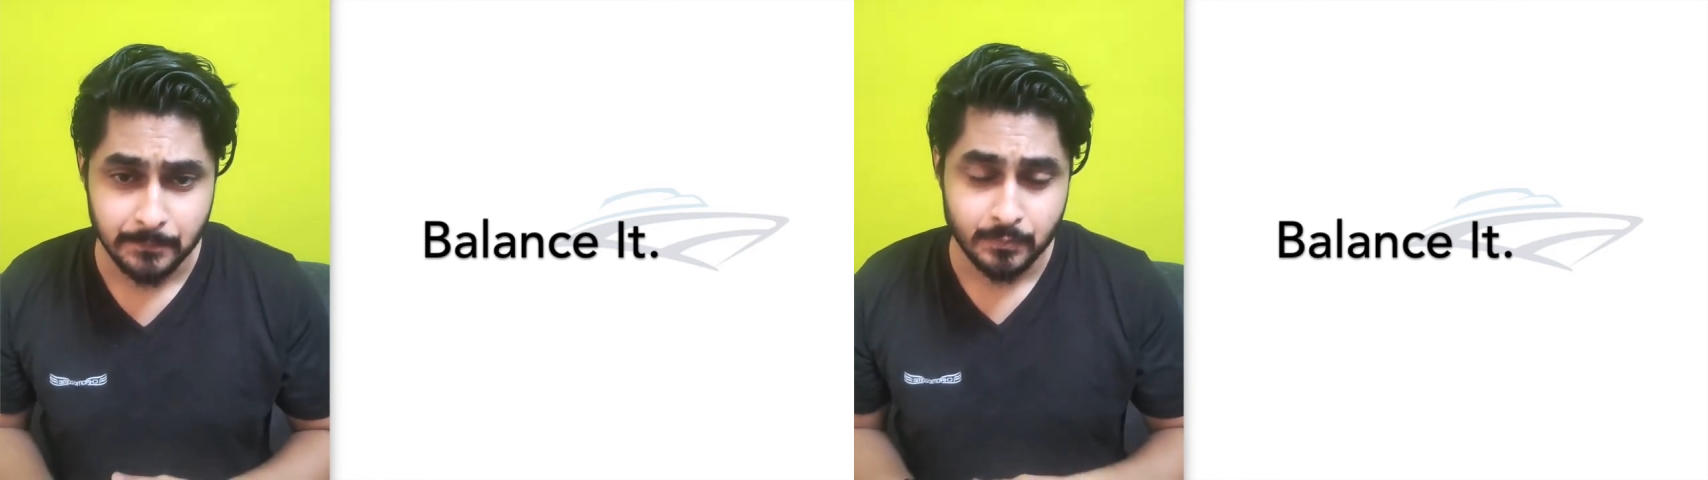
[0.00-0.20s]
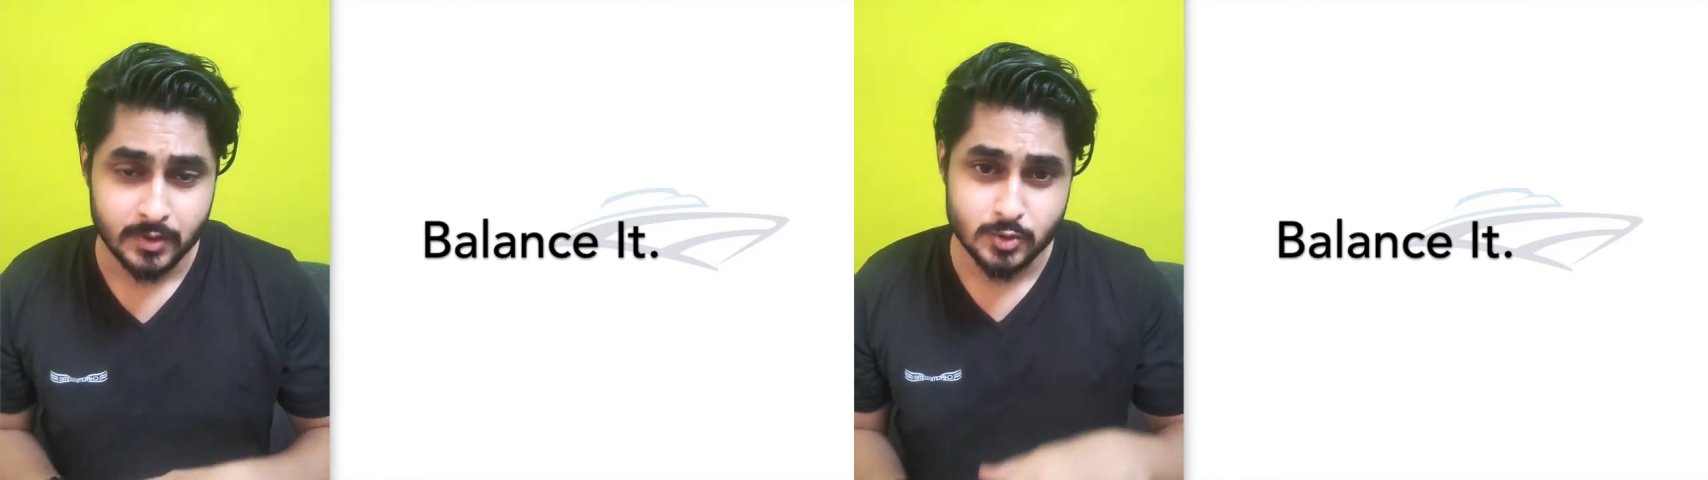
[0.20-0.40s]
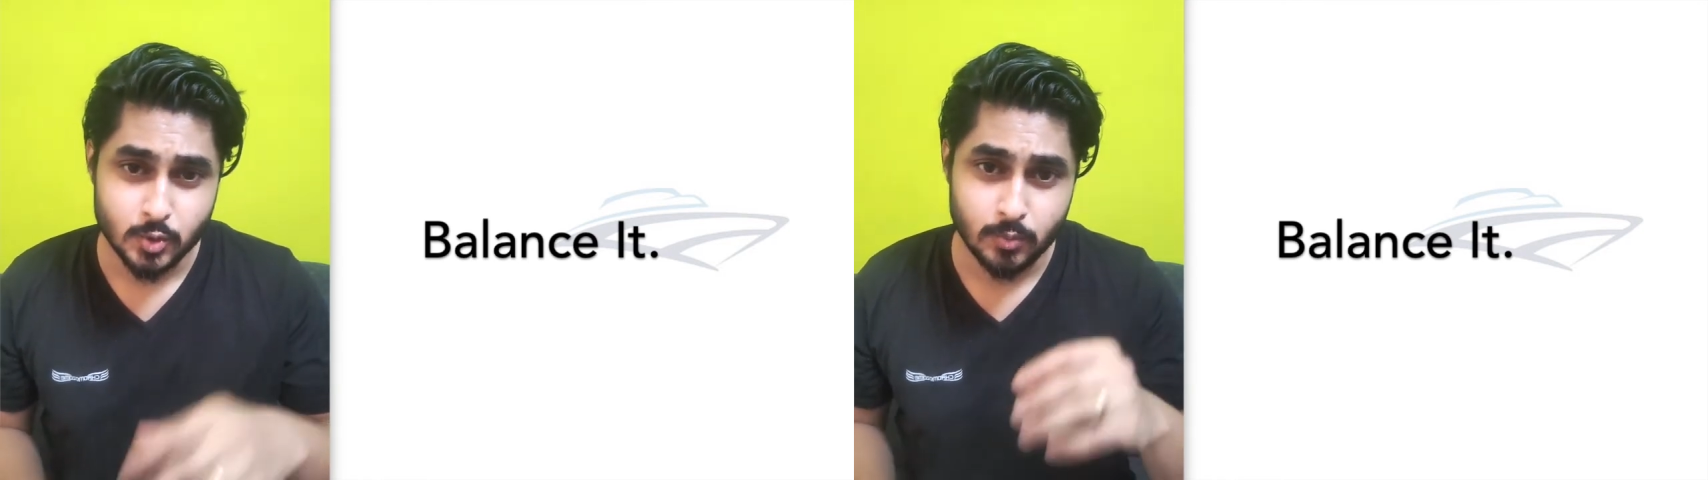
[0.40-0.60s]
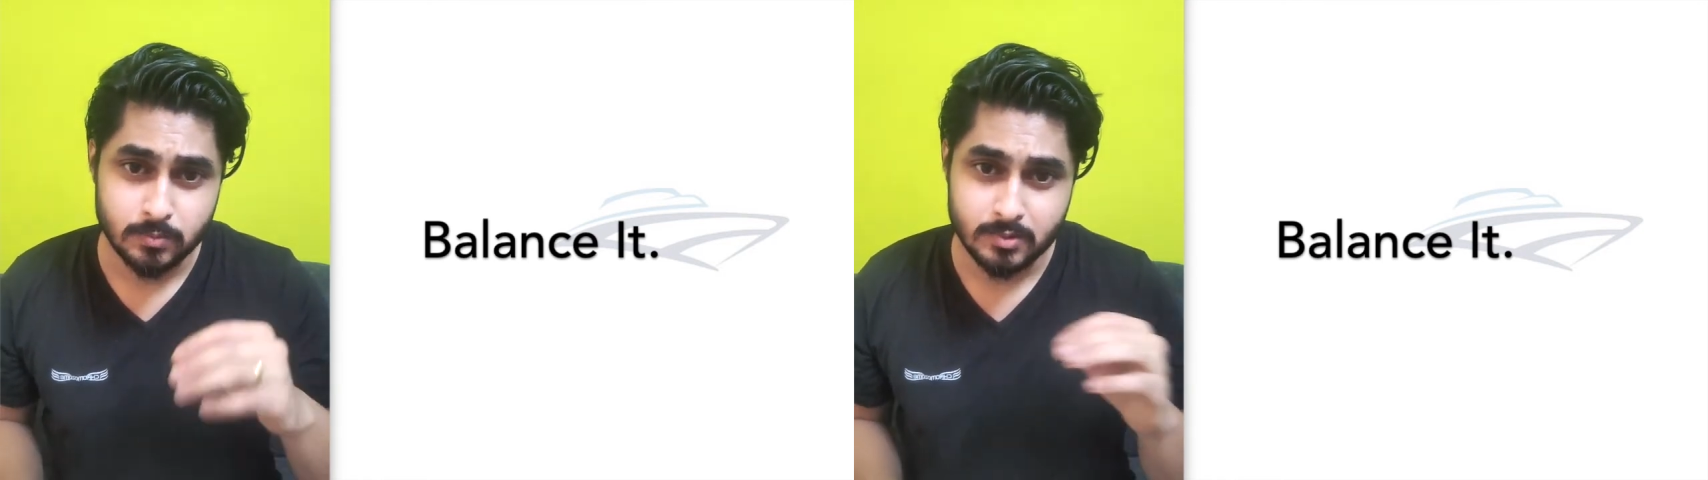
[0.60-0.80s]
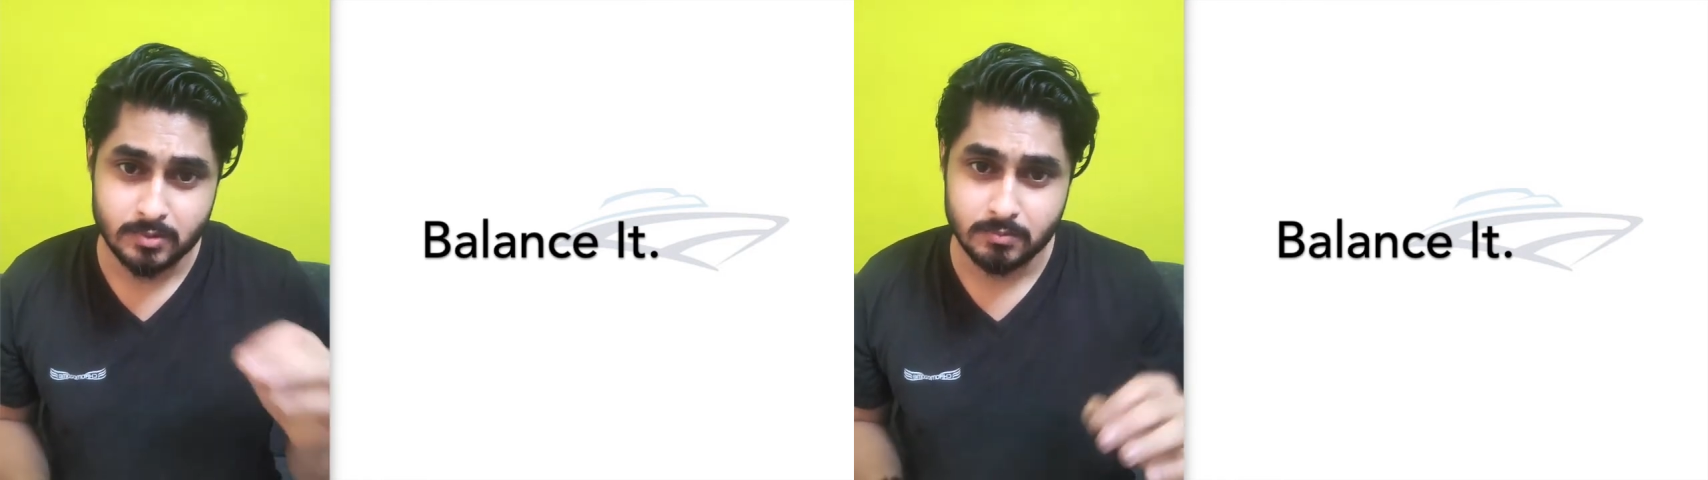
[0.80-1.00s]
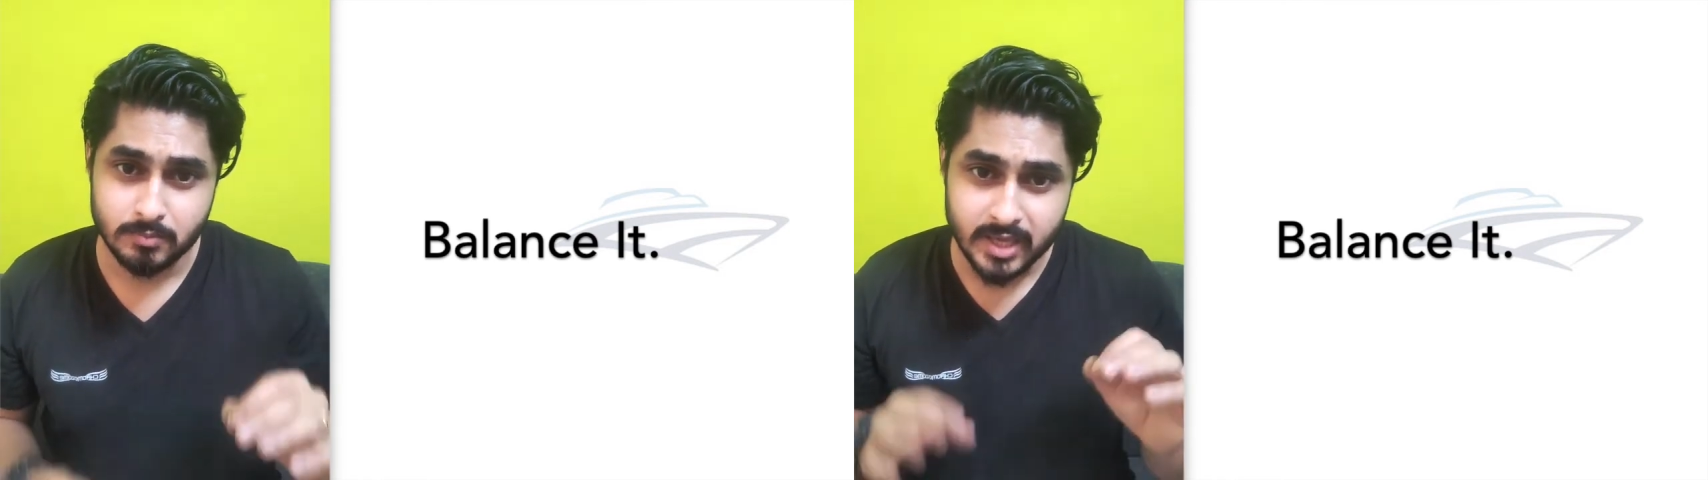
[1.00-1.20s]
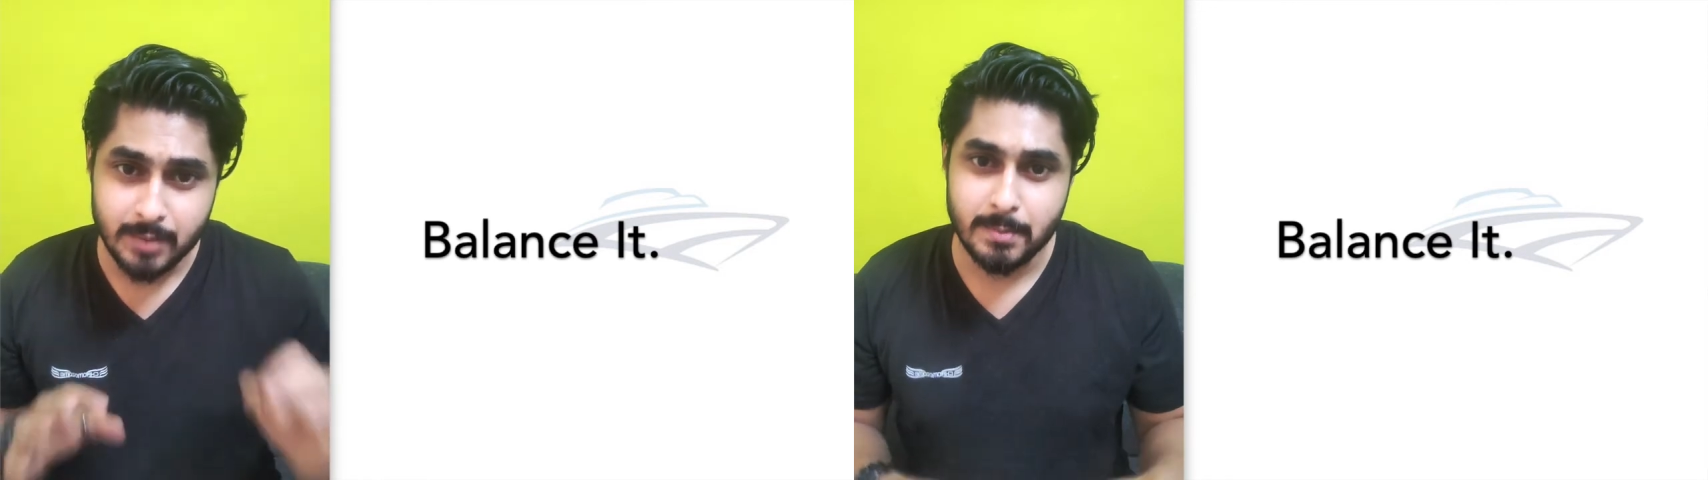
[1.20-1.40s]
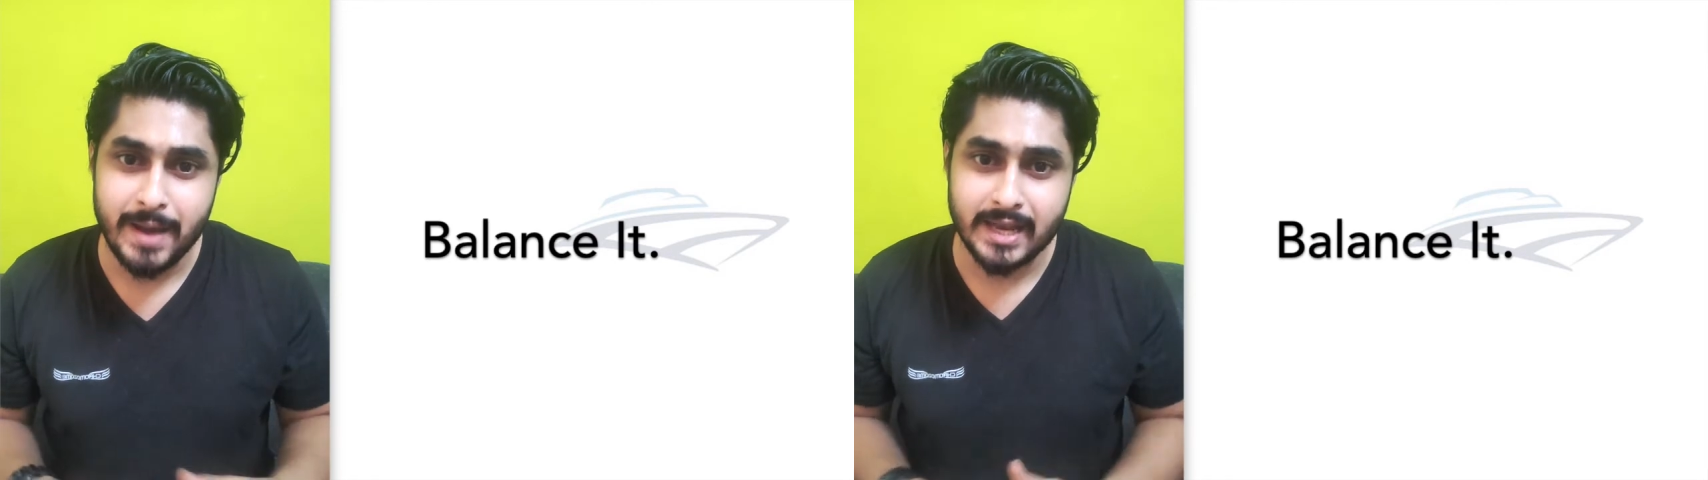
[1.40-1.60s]
So
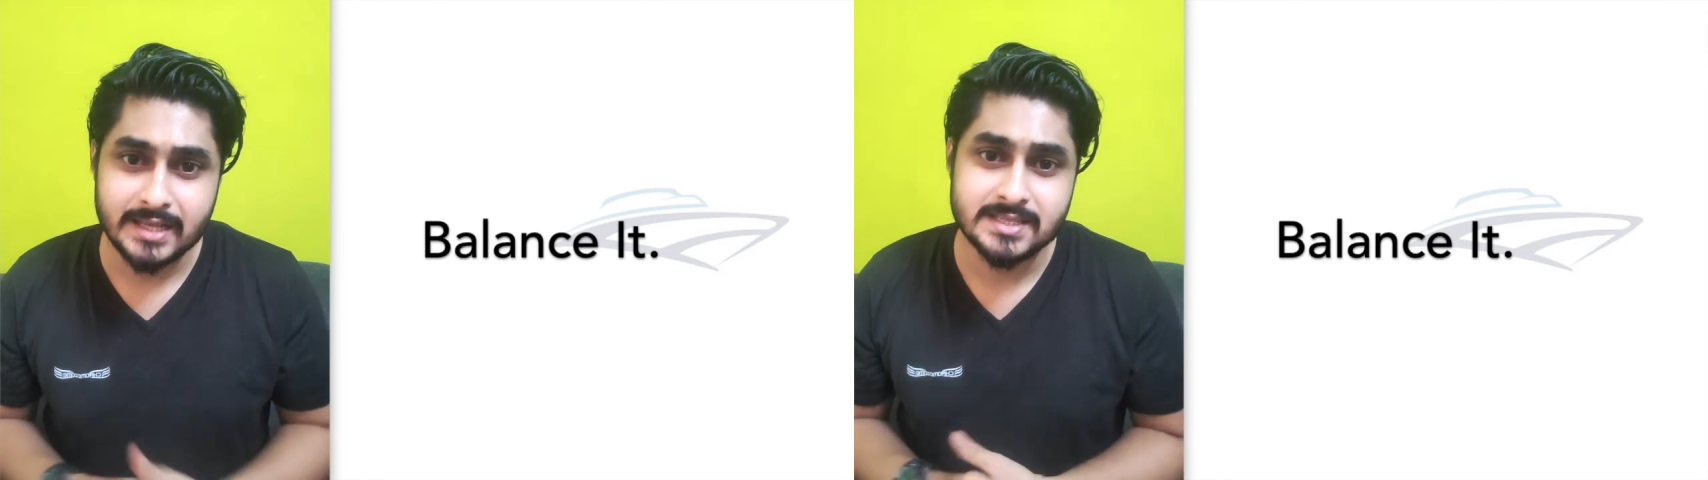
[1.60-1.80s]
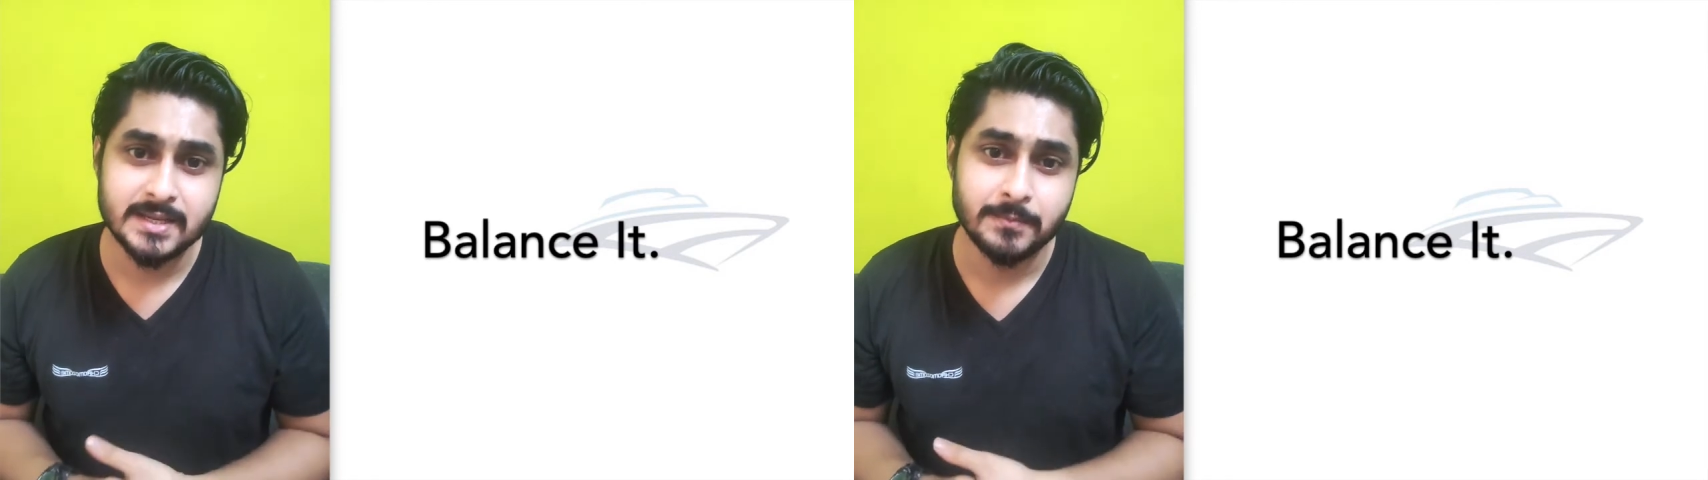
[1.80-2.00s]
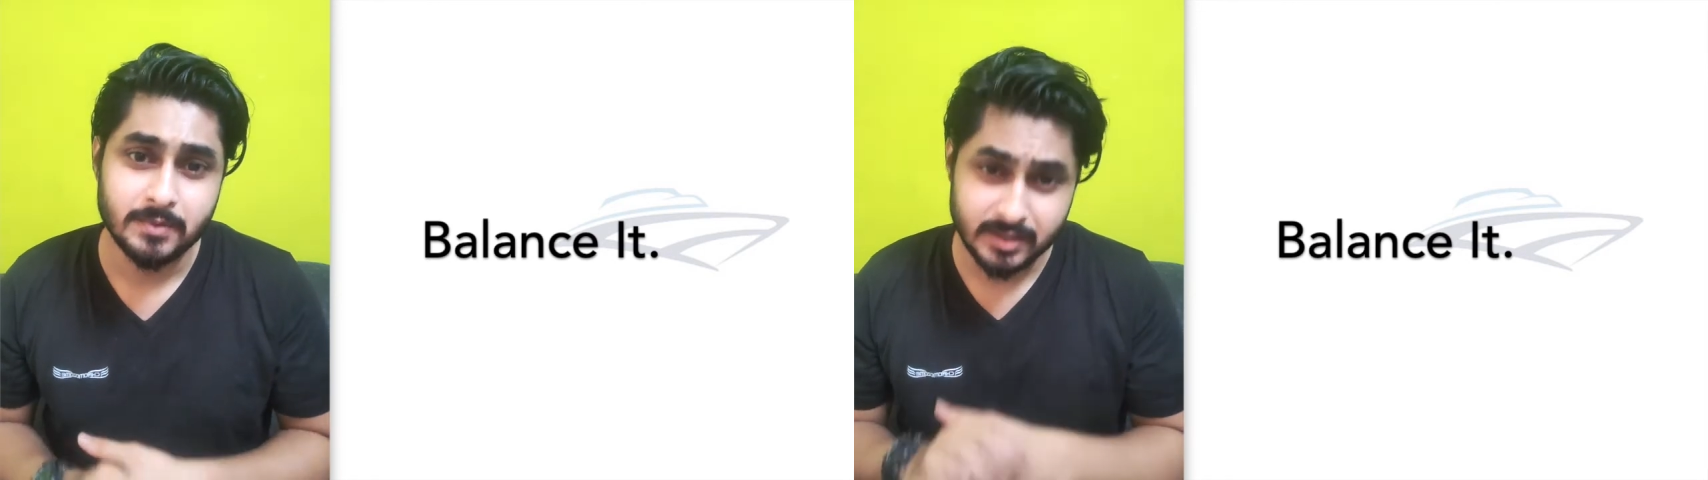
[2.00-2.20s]
keep a balance.